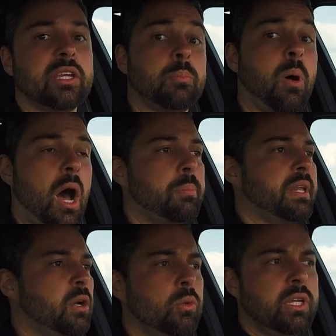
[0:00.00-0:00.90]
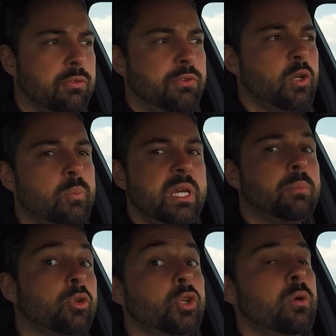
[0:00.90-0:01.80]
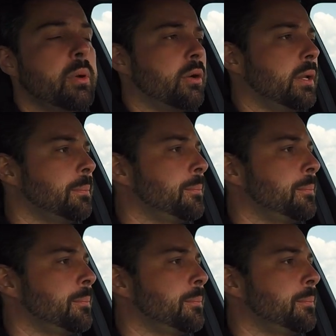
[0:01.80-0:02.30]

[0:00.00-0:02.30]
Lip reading: that you'd pop in, and only a few people knew about it.